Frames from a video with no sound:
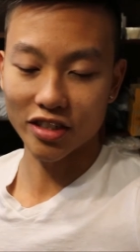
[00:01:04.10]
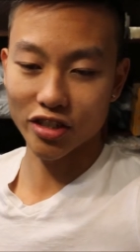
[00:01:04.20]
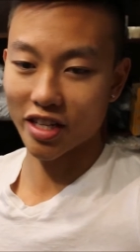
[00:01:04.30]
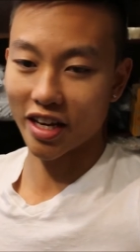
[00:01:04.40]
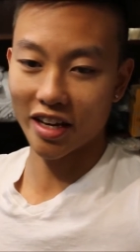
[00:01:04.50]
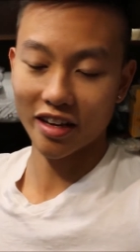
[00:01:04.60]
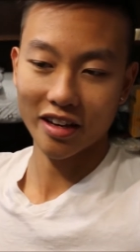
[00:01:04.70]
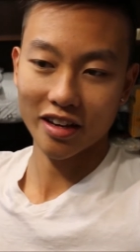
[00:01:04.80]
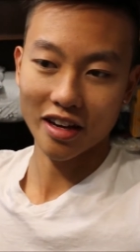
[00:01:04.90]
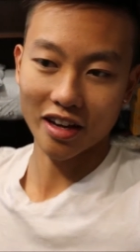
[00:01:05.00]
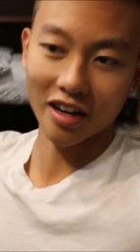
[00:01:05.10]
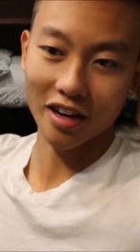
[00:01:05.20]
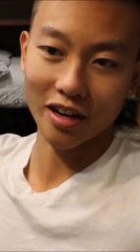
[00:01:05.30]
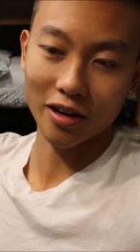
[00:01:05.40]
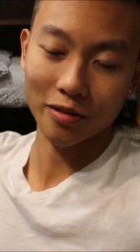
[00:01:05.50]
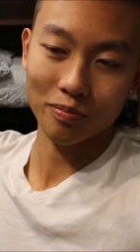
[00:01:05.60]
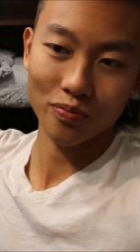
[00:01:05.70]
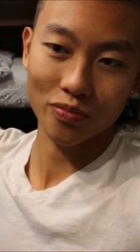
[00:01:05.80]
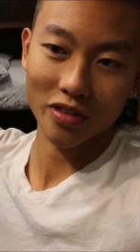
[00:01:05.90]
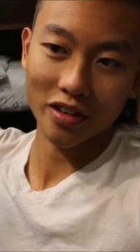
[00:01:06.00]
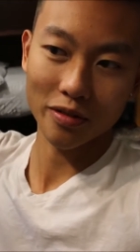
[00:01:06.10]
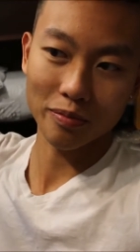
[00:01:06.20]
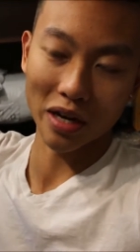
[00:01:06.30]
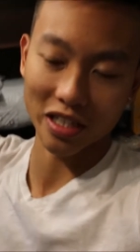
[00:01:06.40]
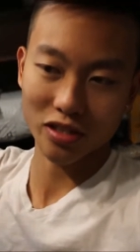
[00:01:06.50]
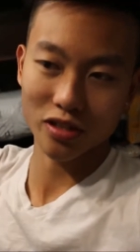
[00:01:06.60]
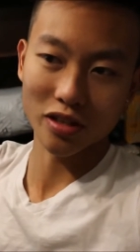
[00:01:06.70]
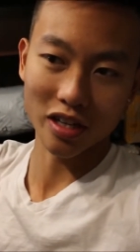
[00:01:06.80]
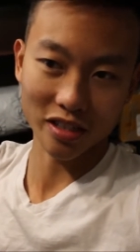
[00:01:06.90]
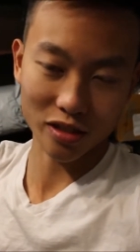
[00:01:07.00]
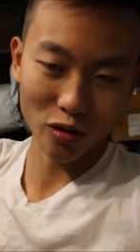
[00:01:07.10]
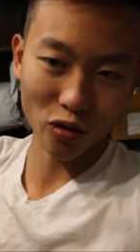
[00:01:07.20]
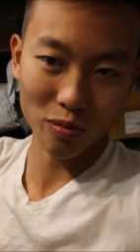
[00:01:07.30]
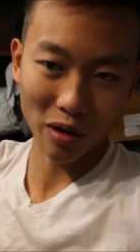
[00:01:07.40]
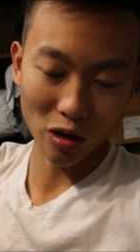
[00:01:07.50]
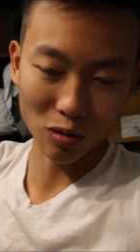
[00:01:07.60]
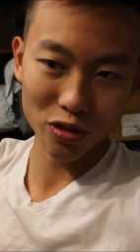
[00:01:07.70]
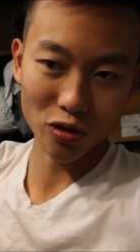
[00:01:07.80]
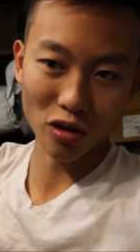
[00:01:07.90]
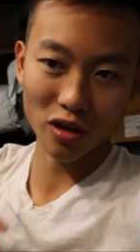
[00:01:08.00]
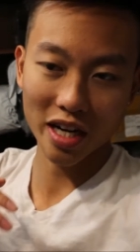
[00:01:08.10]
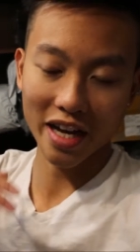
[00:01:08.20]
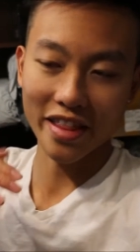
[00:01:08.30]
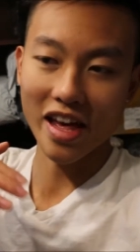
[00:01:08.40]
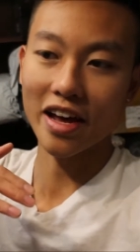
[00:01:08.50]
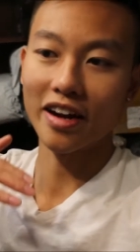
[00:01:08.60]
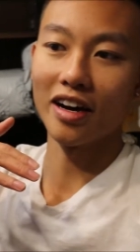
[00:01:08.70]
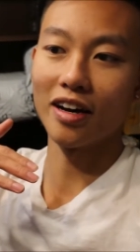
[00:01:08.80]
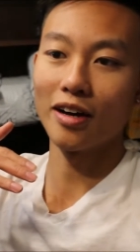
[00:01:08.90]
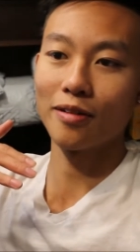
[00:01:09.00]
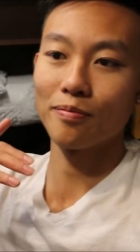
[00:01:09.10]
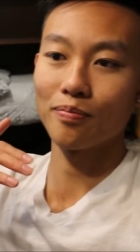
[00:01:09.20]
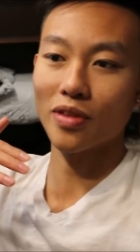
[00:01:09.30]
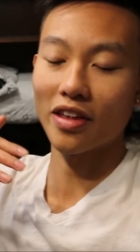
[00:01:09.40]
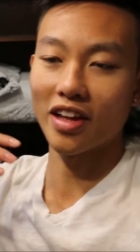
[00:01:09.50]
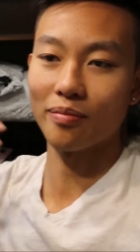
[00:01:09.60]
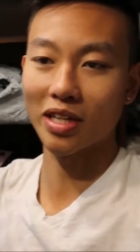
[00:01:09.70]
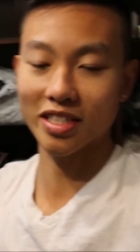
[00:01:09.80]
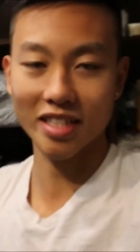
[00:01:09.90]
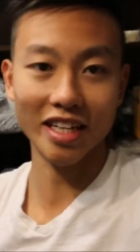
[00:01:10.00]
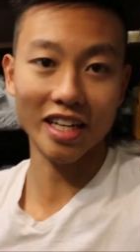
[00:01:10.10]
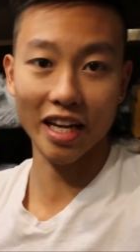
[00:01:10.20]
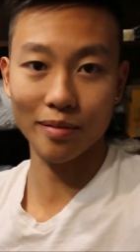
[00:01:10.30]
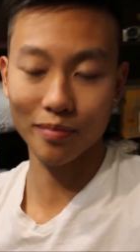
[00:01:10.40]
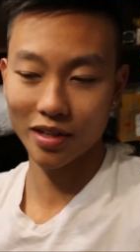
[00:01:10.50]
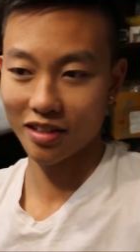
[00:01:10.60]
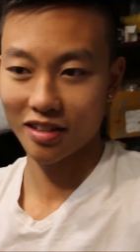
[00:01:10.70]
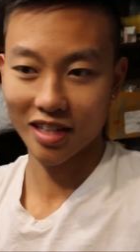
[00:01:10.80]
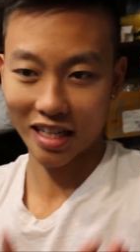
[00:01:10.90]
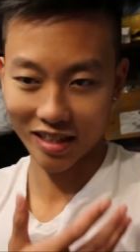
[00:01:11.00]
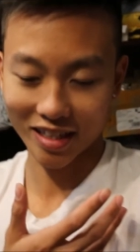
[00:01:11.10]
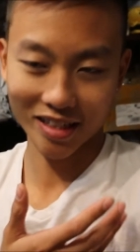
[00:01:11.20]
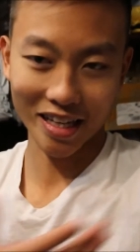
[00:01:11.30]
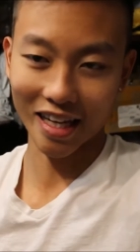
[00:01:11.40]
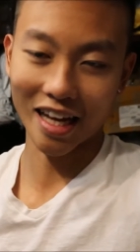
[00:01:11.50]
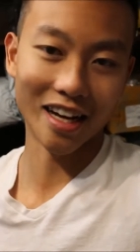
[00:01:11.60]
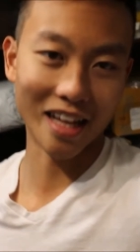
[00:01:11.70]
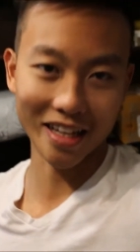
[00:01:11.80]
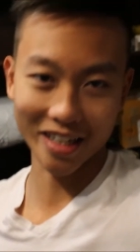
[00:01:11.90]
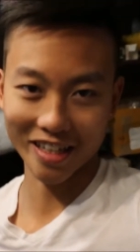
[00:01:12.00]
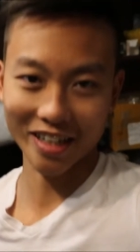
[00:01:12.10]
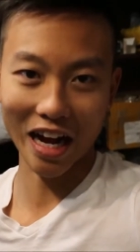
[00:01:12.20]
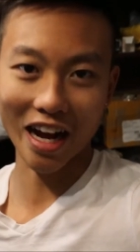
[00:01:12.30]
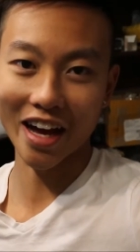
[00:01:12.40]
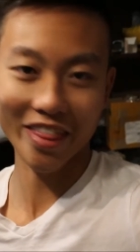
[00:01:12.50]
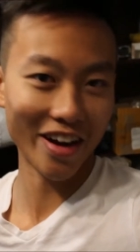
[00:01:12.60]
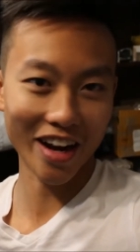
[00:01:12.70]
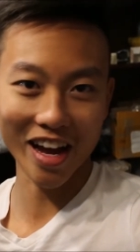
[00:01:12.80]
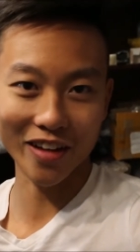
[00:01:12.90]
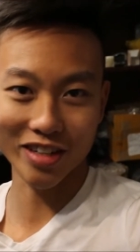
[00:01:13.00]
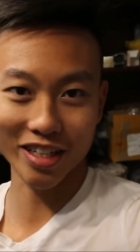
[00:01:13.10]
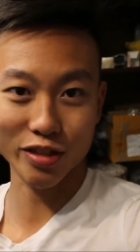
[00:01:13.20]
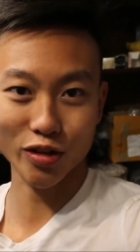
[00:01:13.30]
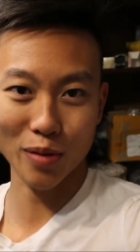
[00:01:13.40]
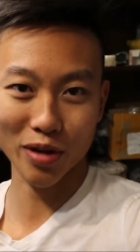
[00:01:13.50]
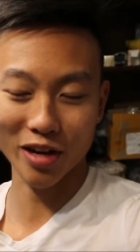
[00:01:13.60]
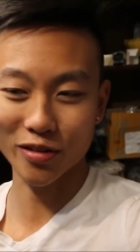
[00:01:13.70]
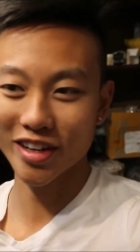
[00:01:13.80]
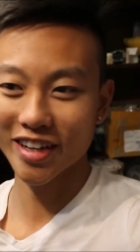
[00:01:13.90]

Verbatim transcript: just say uh, my st a store, my home store, and then uh, and then my city name, and it, I, there I have an Instagram account.